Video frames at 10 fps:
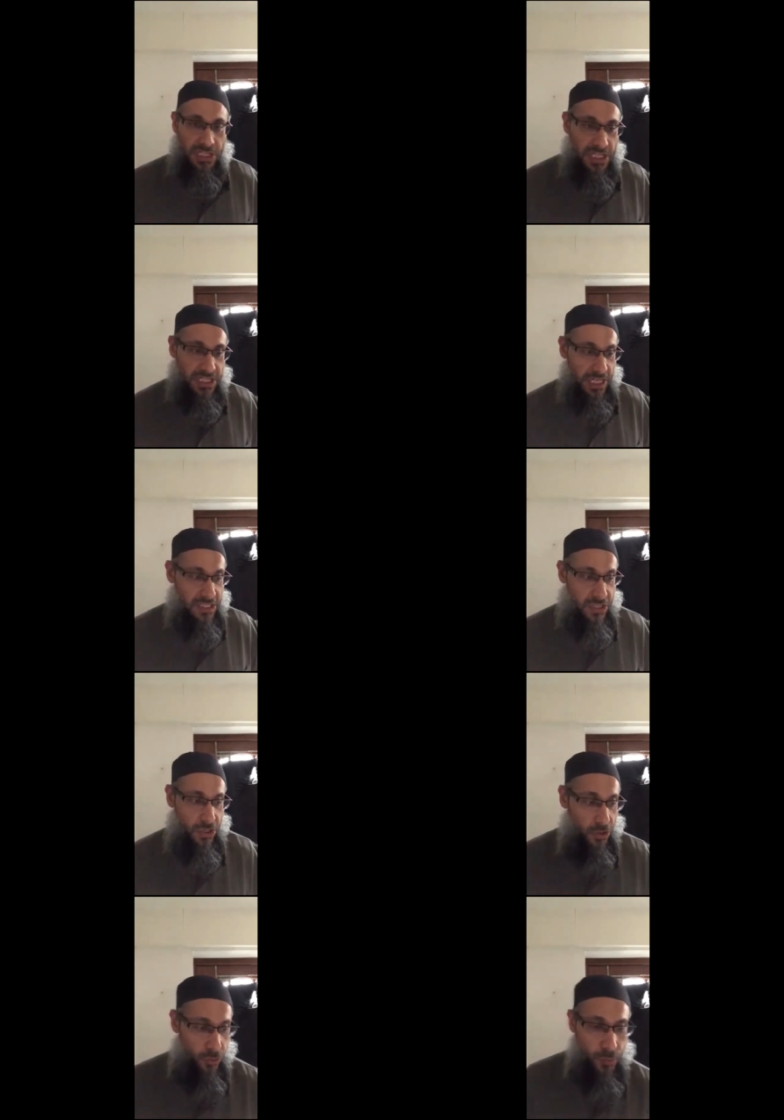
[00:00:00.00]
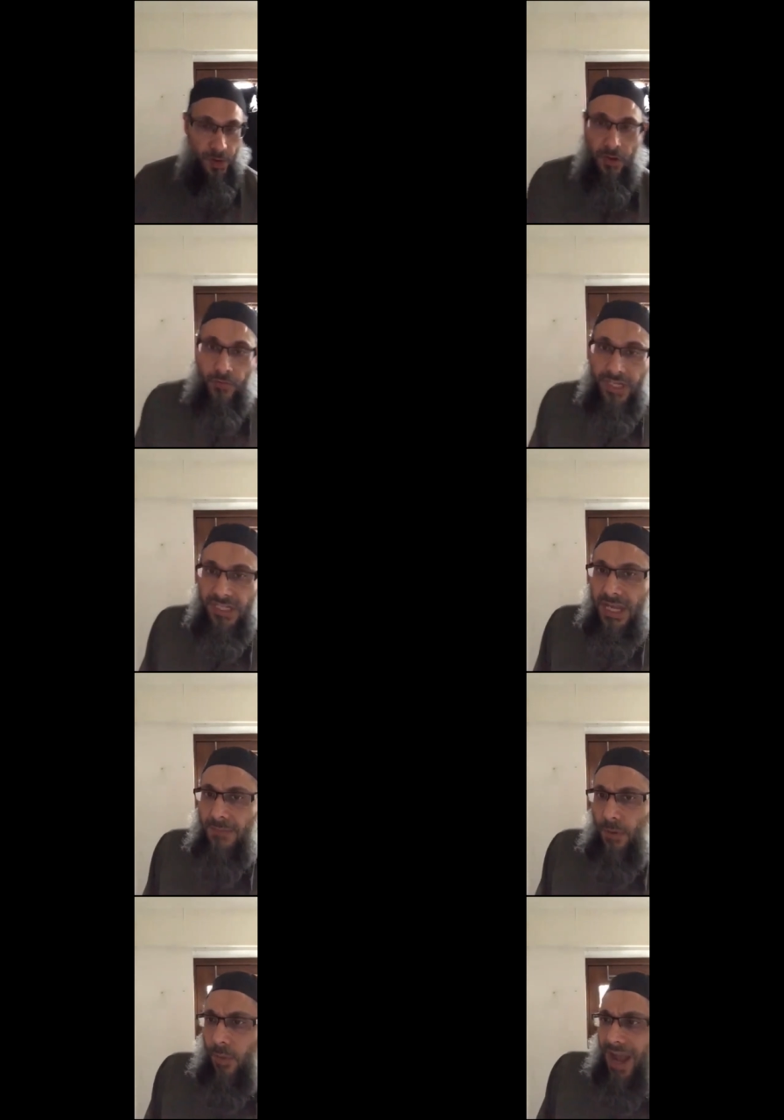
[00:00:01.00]
these is the group at risk.
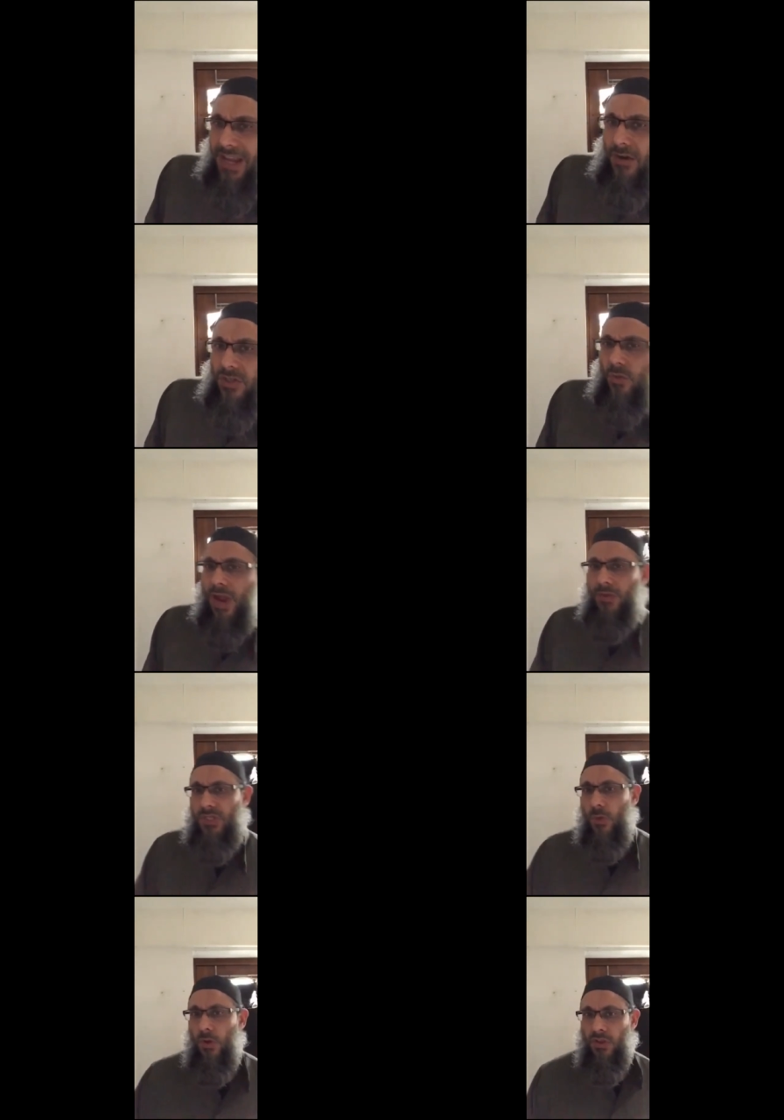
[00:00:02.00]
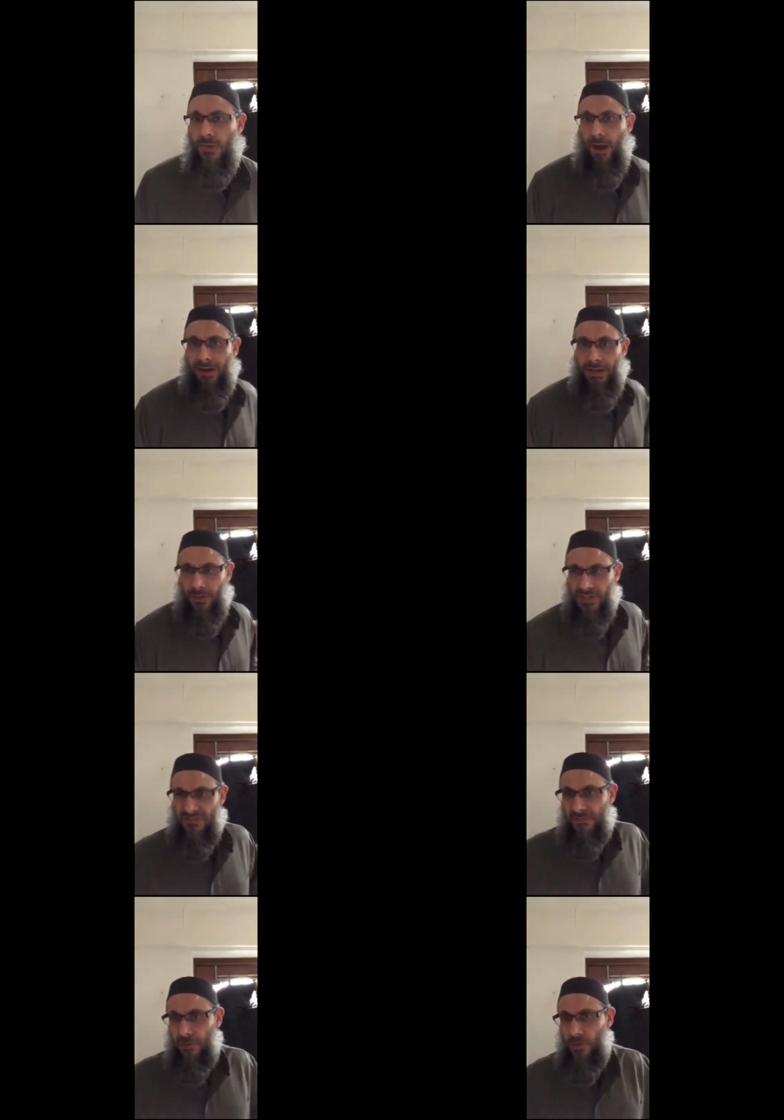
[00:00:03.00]
But why, so why are we so bothered about it? There's
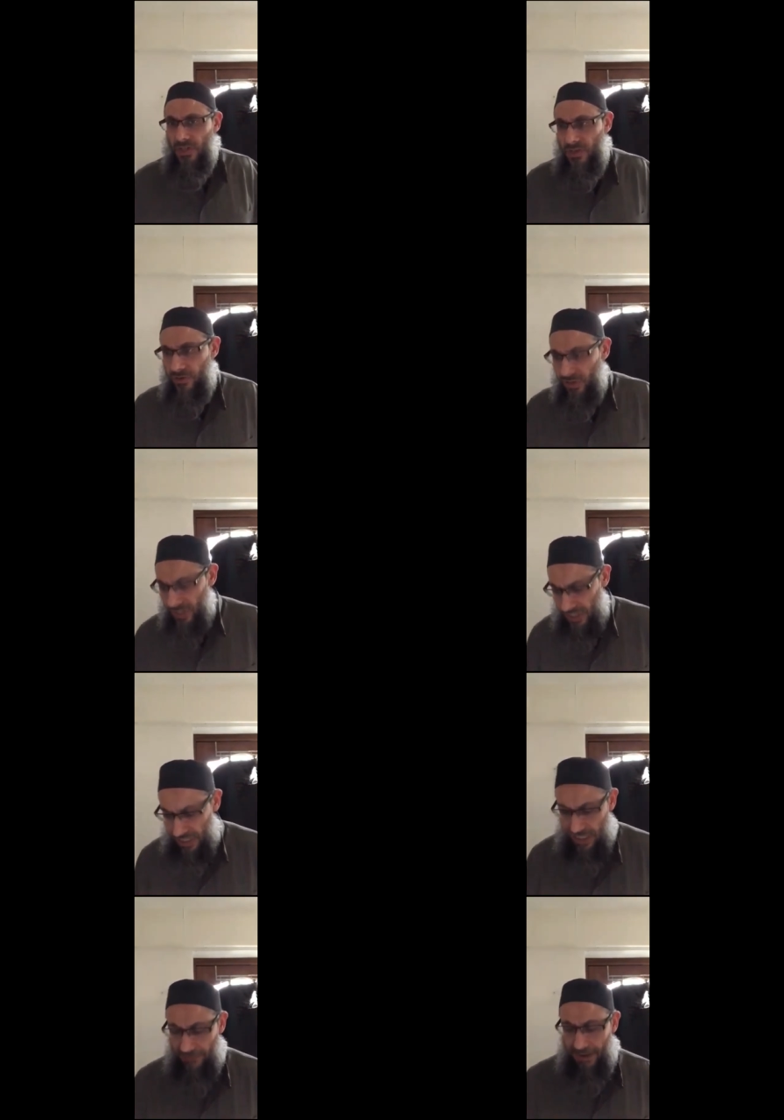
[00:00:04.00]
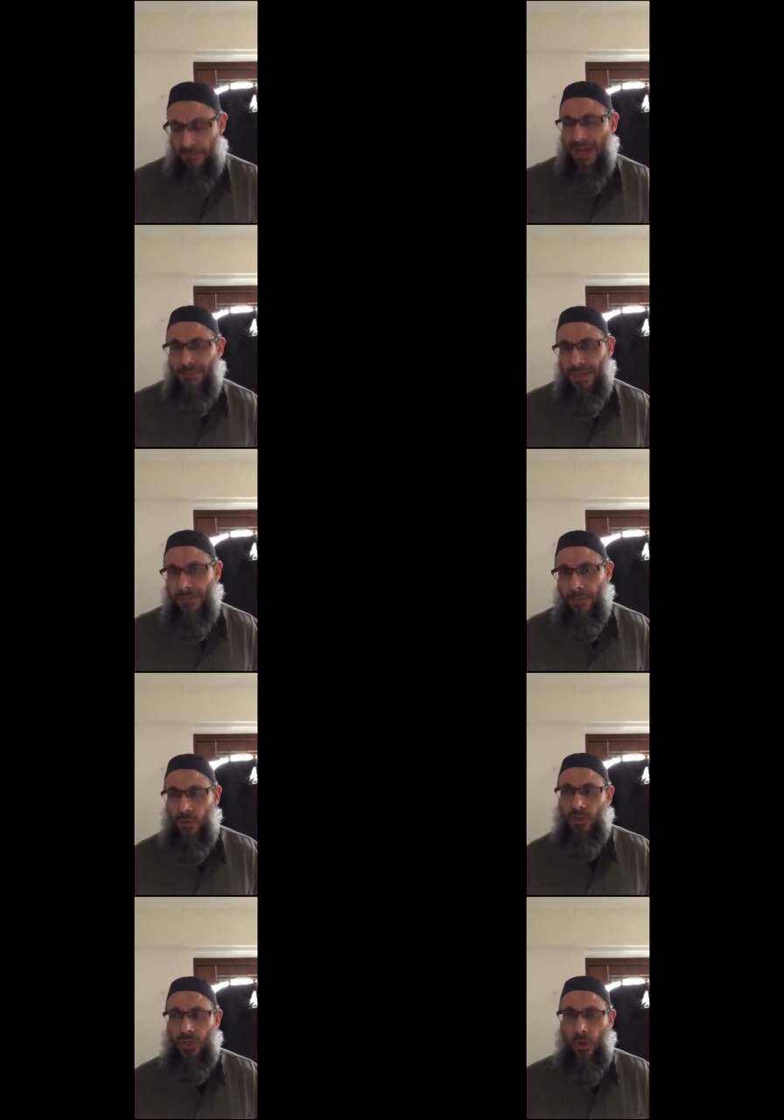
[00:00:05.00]
flu, there's other illnesses that affect many
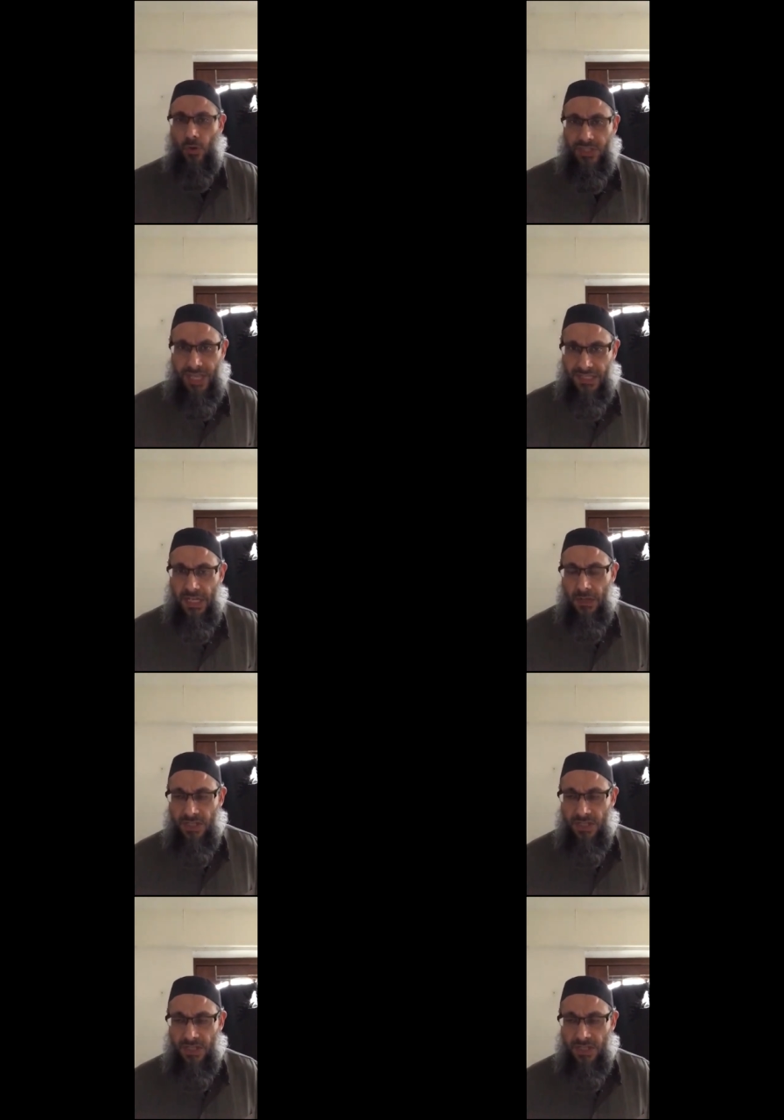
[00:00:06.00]
people and cause deaths.